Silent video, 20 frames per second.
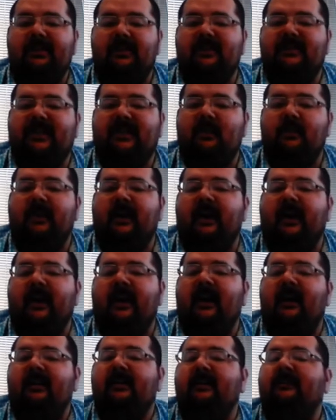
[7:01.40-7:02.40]
see what
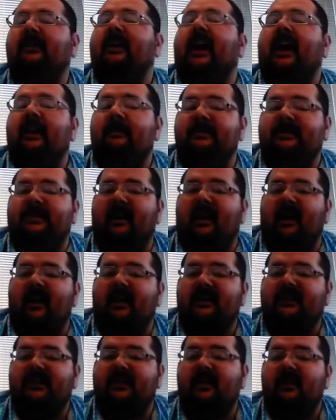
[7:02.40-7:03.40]
different items
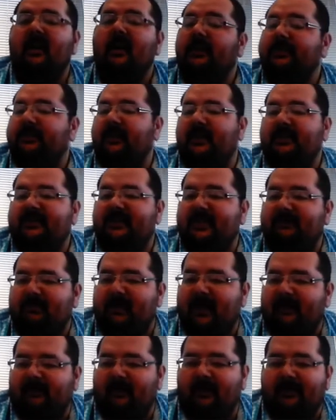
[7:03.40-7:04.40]
cost. So let's just
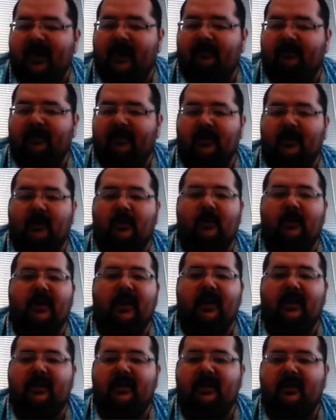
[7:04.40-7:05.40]
play around with that real
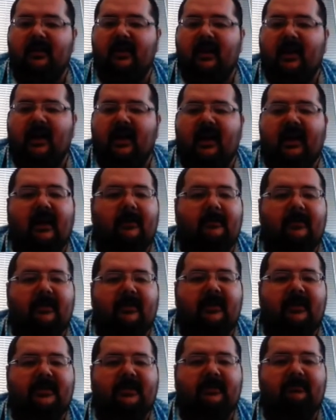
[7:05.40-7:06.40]
quick.
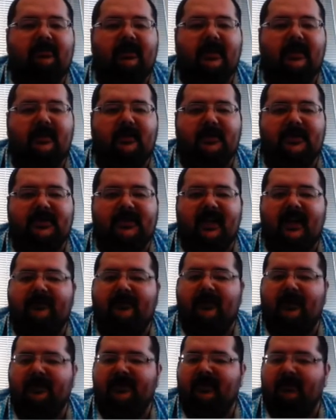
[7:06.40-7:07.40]
There's some pretty cool stuff
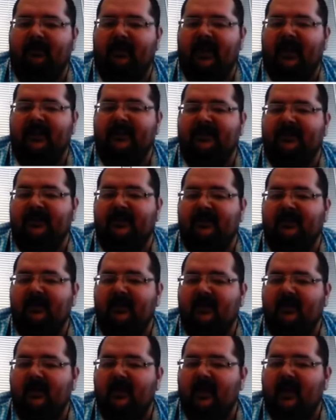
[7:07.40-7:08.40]
on the Blazer,
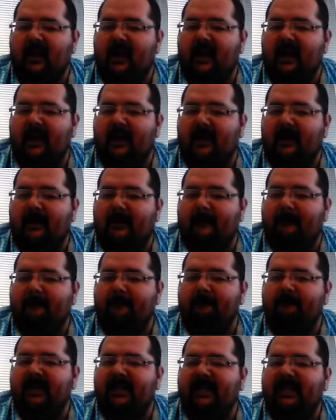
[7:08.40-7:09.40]

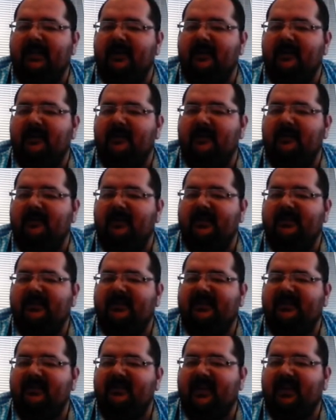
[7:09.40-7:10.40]
but
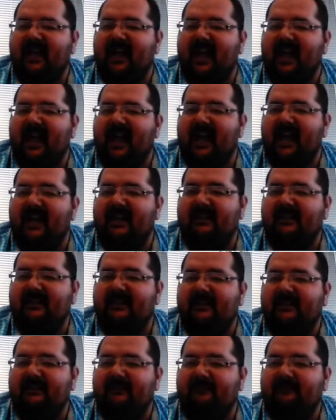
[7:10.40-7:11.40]
let's look
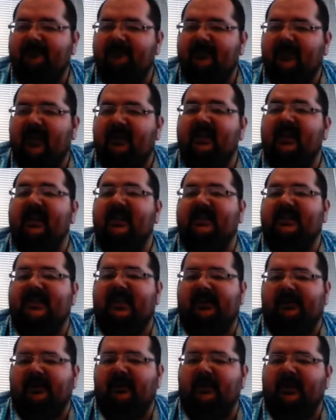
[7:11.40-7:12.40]
at the
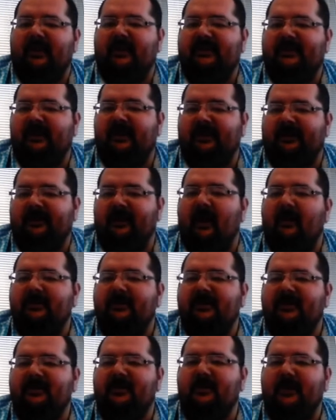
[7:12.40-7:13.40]
exterior. What exterior
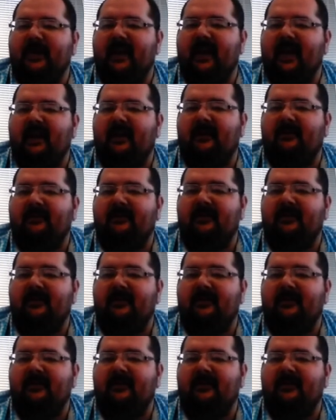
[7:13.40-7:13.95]
options do we have?